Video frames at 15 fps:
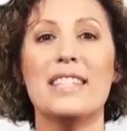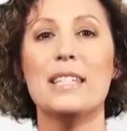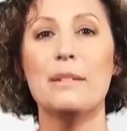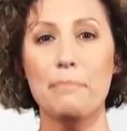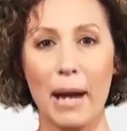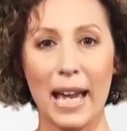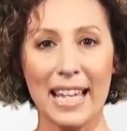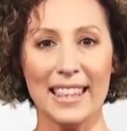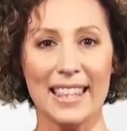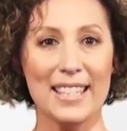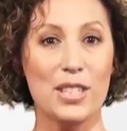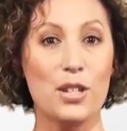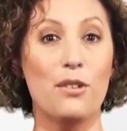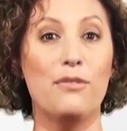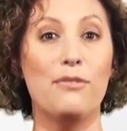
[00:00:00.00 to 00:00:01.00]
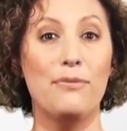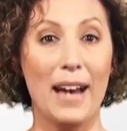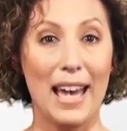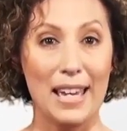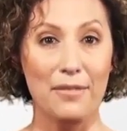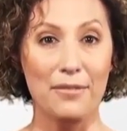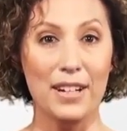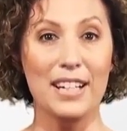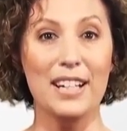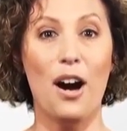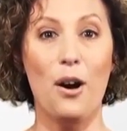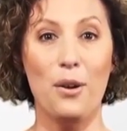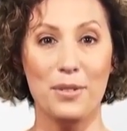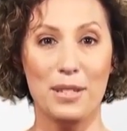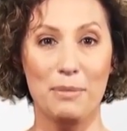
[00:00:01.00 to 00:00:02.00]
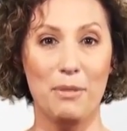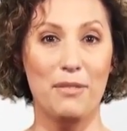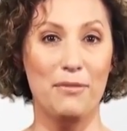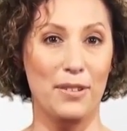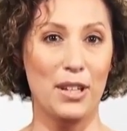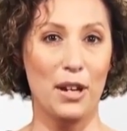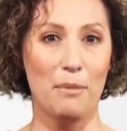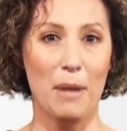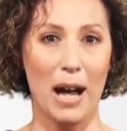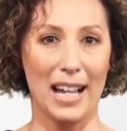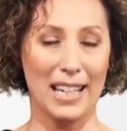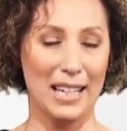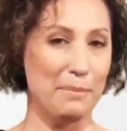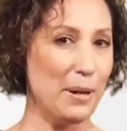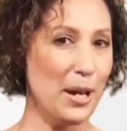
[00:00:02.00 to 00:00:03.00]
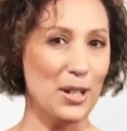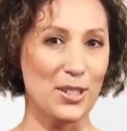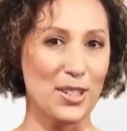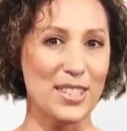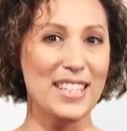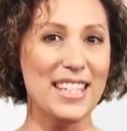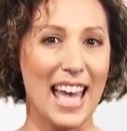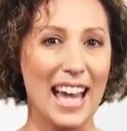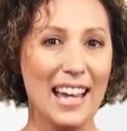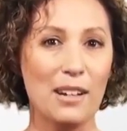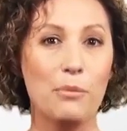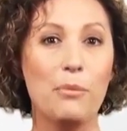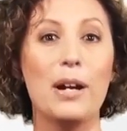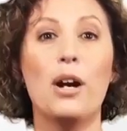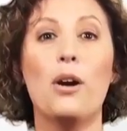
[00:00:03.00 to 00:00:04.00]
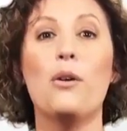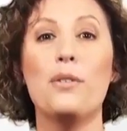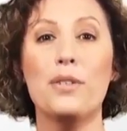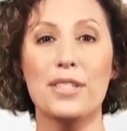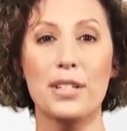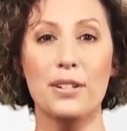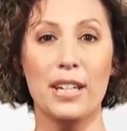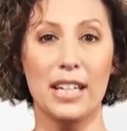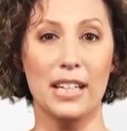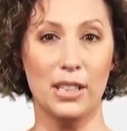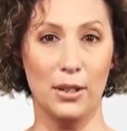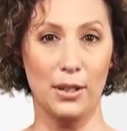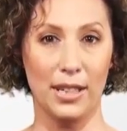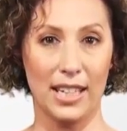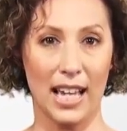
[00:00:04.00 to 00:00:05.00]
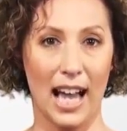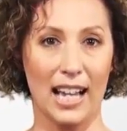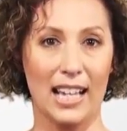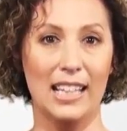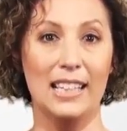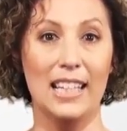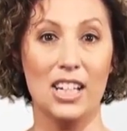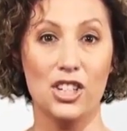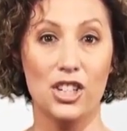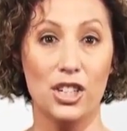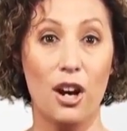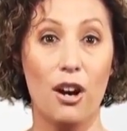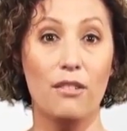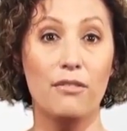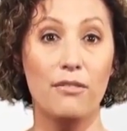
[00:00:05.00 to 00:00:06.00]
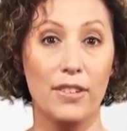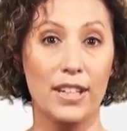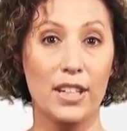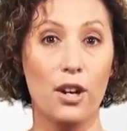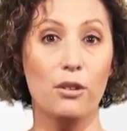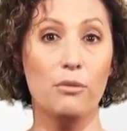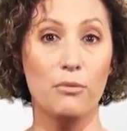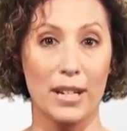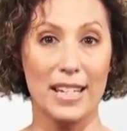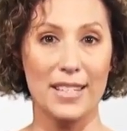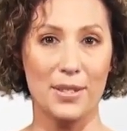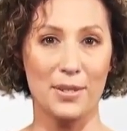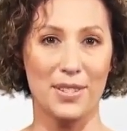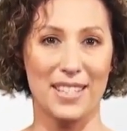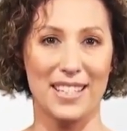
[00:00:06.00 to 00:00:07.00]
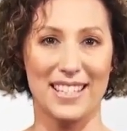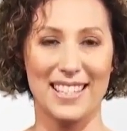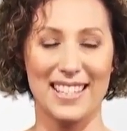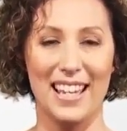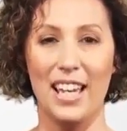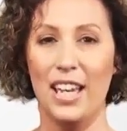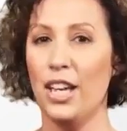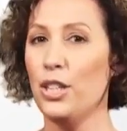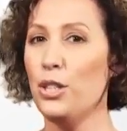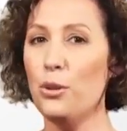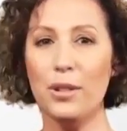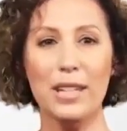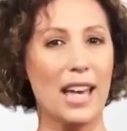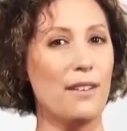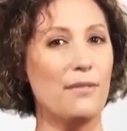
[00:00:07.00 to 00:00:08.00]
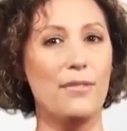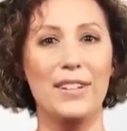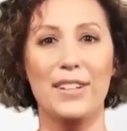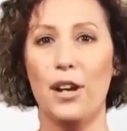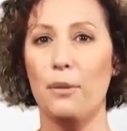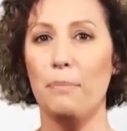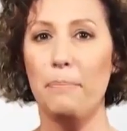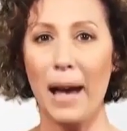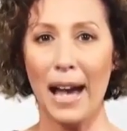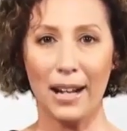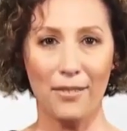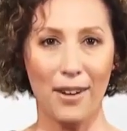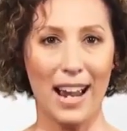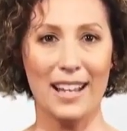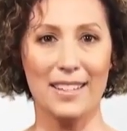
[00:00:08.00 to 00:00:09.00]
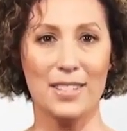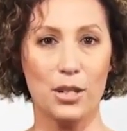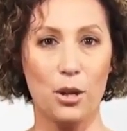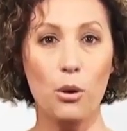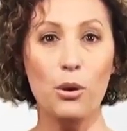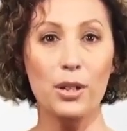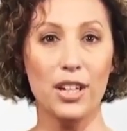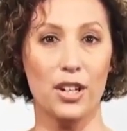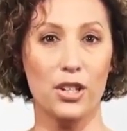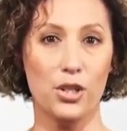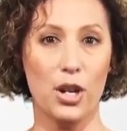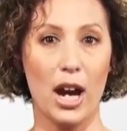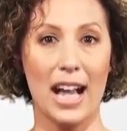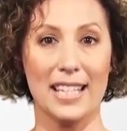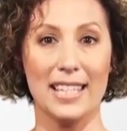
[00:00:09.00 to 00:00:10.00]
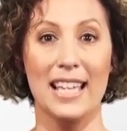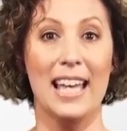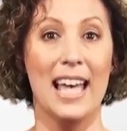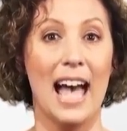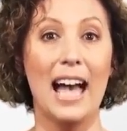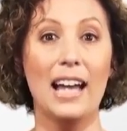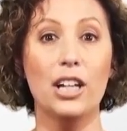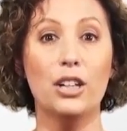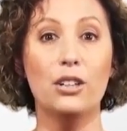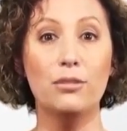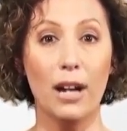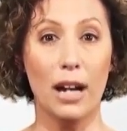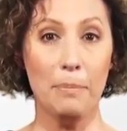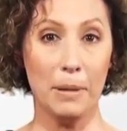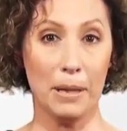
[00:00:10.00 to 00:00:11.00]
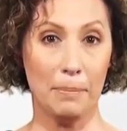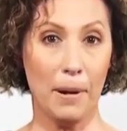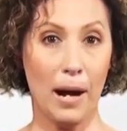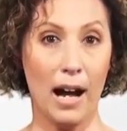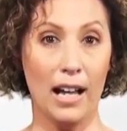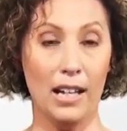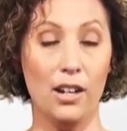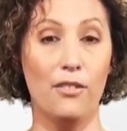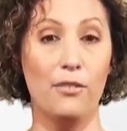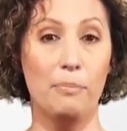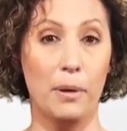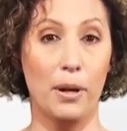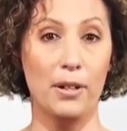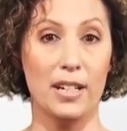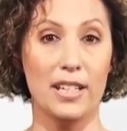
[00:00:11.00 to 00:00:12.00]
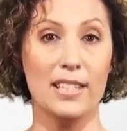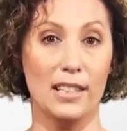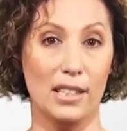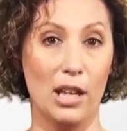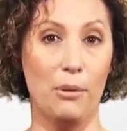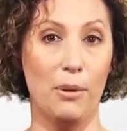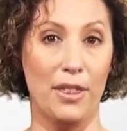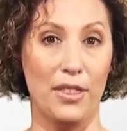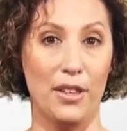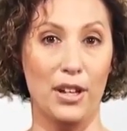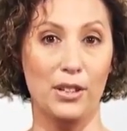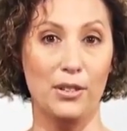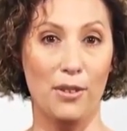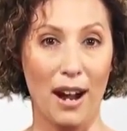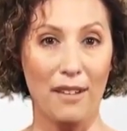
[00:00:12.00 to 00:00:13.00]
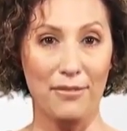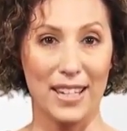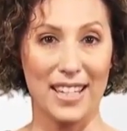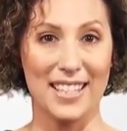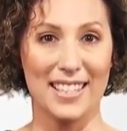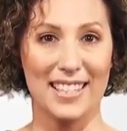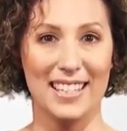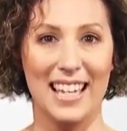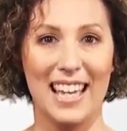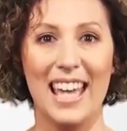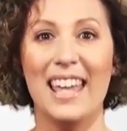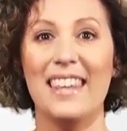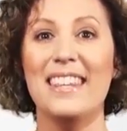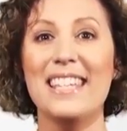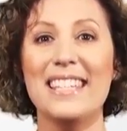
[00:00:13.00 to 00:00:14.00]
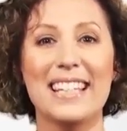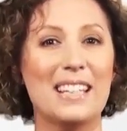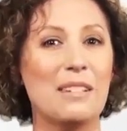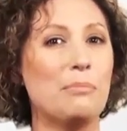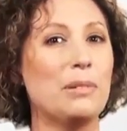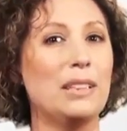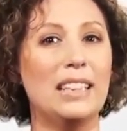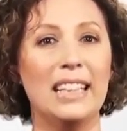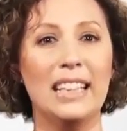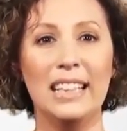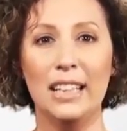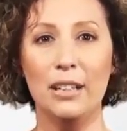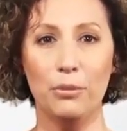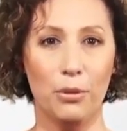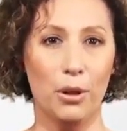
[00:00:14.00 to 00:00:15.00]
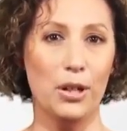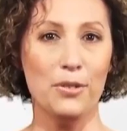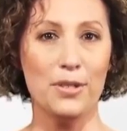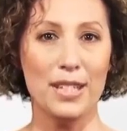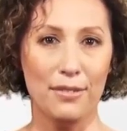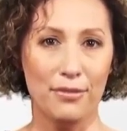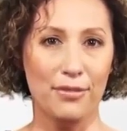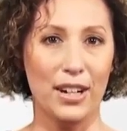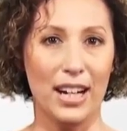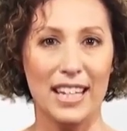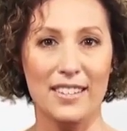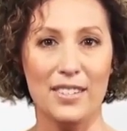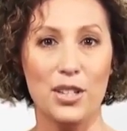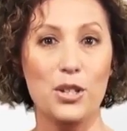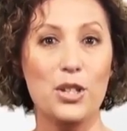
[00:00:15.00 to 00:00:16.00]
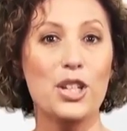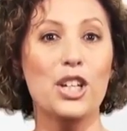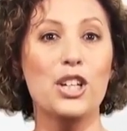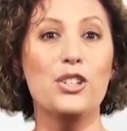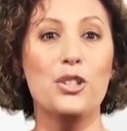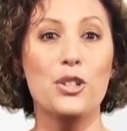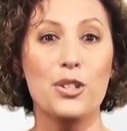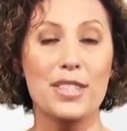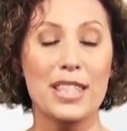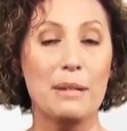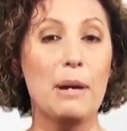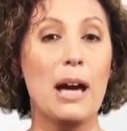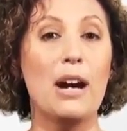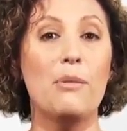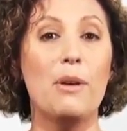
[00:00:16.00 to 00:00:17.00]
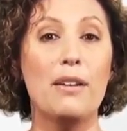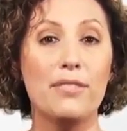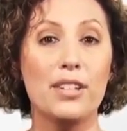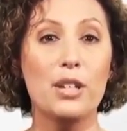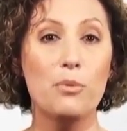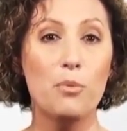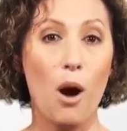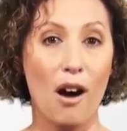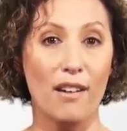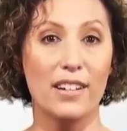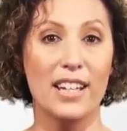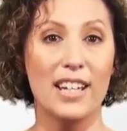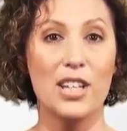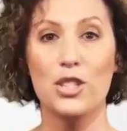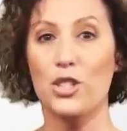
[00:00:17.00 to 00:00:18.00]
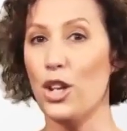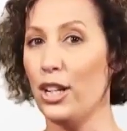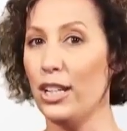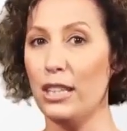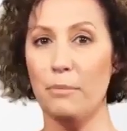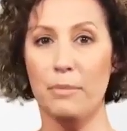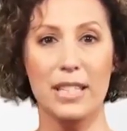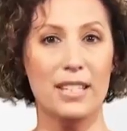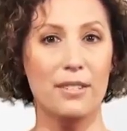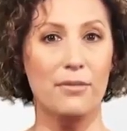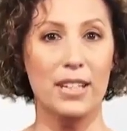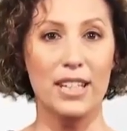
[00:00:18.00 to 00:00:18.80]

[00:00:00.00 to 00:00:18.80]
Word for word: To make this your favorite ultimate video marketing purchase yet, we're also including our collection of video resources. You'll get video backgrounds, audio tracks, and a great big pile of bonus lower third graphics. These are completely royalty-free, so you can use them however you want, turning them into